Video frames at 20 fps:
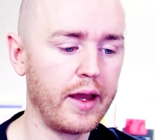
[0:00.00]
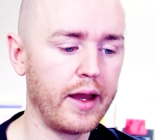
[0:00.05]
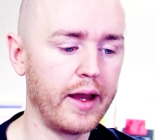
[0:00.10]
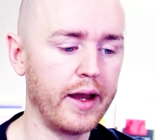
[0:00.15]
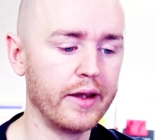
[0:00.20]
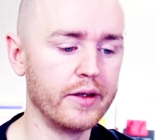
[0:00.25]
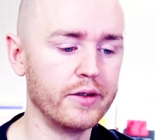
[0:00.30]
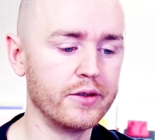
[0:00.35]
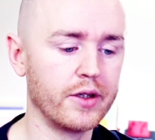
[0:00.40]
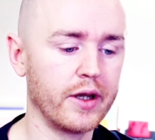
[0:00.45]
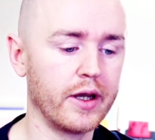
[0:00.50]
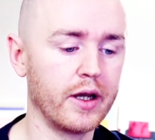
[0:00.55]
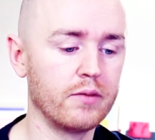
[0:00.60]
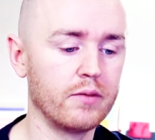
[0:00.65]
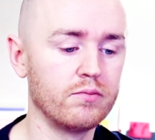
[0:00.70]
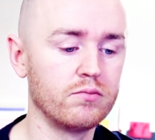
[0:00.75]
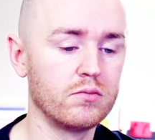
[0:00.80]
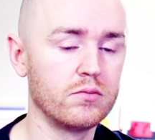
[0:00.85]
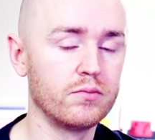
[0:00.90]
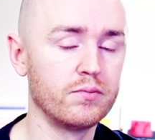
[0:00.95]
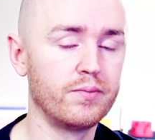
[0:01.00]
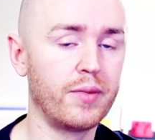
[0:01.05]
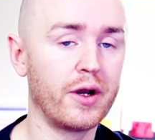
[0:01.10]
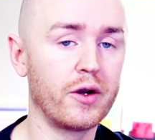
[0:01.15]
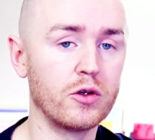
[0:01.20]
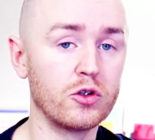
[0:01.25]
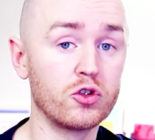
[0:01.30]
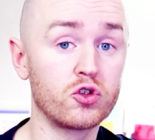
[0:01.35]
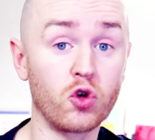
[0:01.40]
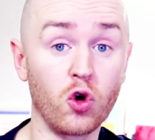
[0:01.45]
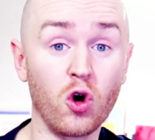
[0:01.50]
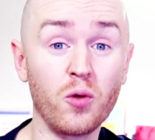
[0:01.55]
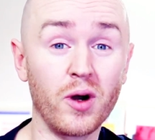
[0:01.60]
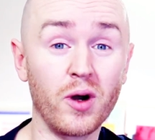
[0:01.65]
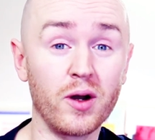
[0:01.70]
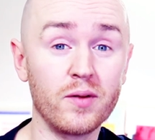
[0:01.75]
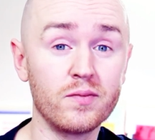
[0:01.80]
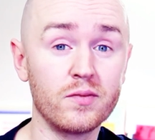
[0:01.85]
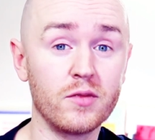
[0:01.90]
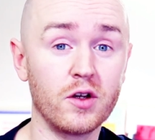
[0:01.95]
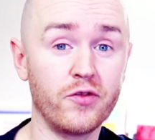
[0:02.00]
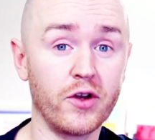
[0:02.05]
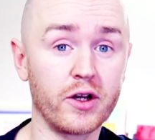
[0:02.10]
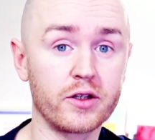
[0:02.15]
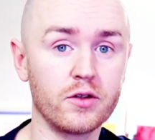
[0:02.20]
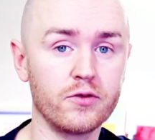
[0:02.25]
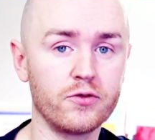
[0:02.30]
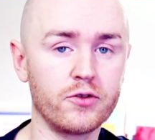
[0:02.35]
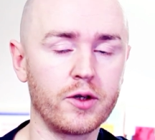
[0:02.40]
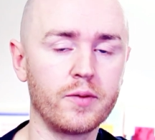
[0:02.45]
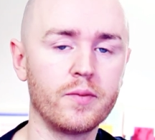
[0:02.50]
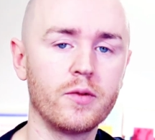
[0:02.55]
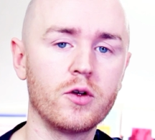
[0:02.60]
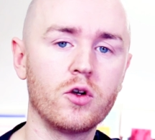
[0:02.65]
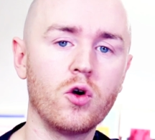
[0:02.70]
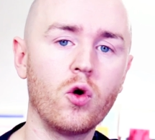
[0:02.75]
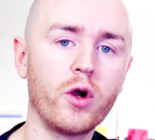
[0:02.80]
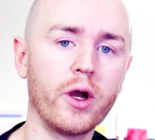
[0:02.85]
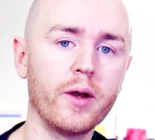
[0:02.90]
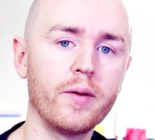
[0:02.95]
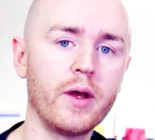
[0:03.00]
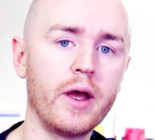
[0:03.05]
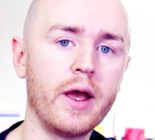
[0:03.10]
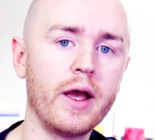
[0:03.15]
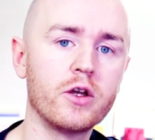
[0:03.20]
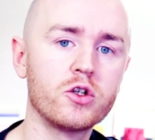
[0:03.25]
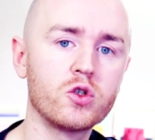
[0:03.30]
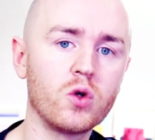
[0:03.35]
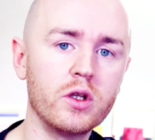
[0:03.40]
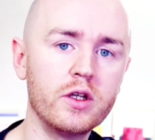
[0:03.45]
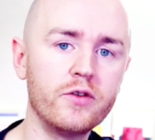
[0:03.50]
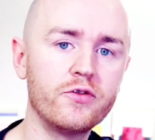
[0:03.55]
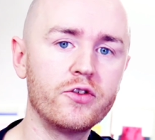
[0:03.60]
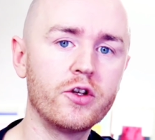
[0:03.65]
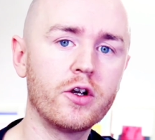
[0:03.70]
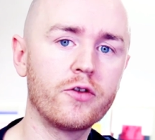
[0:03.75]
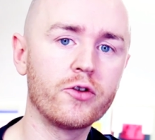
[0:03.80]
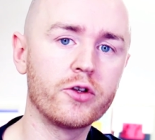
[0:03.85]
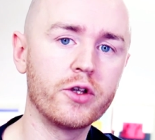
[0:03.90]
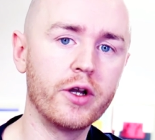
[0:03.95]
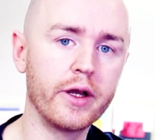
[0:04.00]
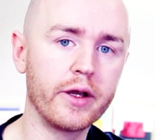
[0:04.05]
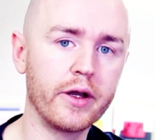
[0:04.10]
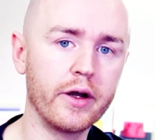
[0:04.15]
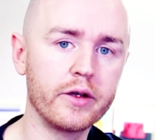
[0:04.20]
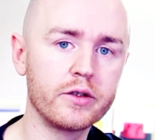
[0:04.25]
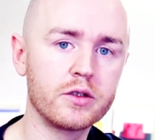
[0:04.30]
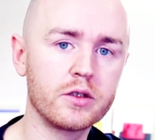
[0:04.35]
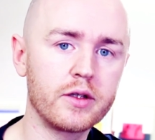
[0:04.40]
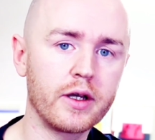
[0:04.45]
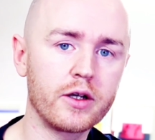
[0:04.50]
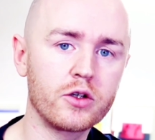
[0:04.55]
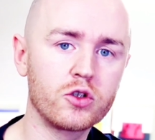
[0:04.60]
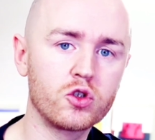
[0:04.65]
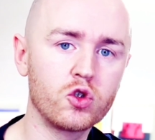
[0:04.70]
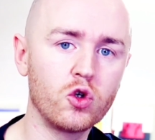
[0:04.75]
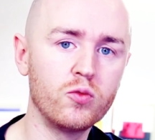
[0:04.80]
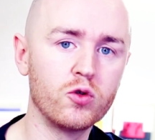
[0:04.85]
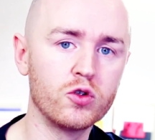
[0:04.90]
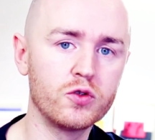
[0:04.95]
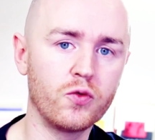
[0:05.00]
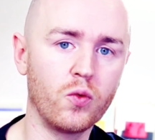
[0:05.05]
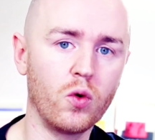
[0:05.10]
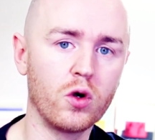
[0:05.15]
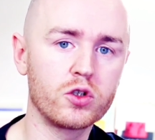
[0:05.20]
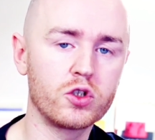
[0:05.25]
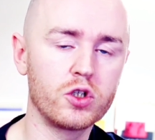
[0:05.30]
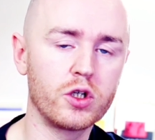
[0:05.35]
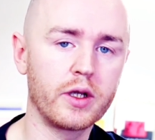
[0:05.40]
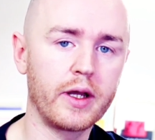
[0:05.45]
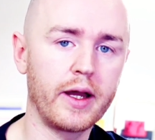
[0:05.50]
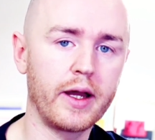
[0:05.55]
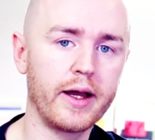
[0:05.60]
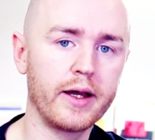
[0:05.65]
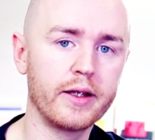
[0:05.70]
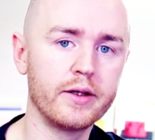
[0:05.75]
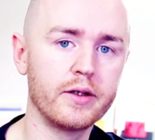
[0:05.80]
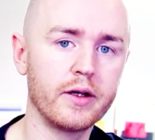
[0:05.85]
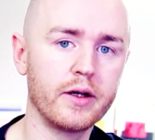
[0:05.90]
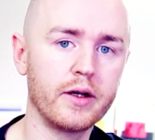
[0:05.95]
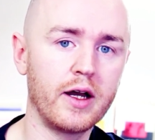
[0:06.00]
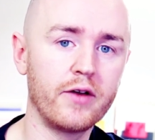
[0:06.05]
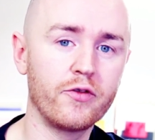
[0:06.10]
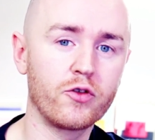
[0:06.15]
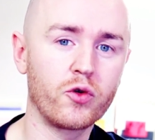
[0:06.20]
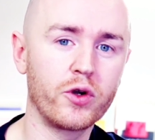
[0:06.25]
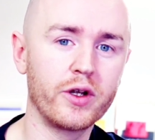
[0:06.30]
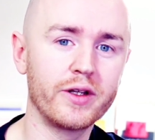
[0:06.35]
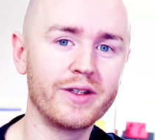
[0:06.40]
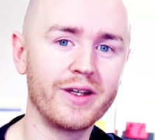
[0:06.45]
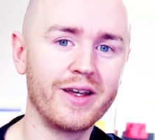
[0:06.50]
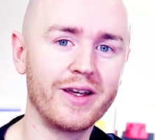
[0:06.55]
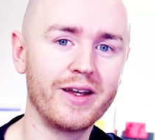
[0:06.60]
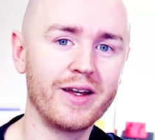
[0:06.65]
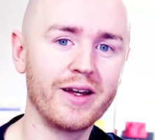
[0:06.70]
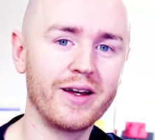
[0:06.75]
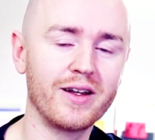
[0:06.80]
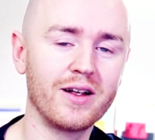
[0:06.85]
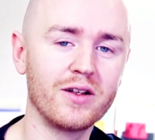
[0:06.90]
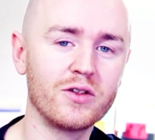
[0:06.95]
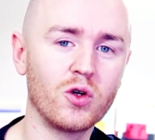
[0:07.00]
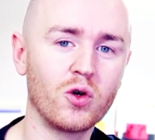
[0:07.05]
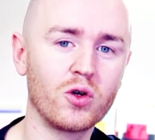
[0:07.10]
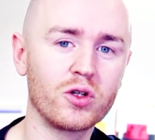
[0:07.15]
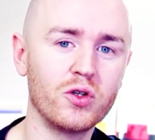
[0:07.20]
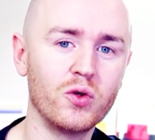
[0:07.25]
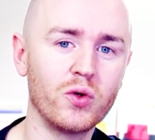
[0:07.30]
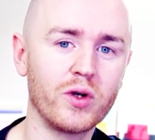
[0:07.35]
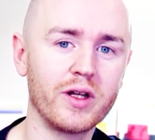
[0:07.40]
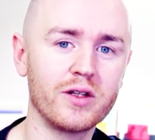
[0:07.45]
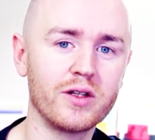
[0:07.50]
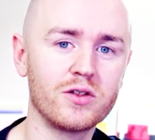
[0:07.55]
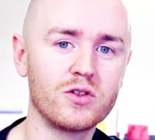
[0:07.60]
and buried trauma effectively. Okay, so I'll leave it there for today, guys. Thanks so much for watching, and have a great day, and I'll talk to you again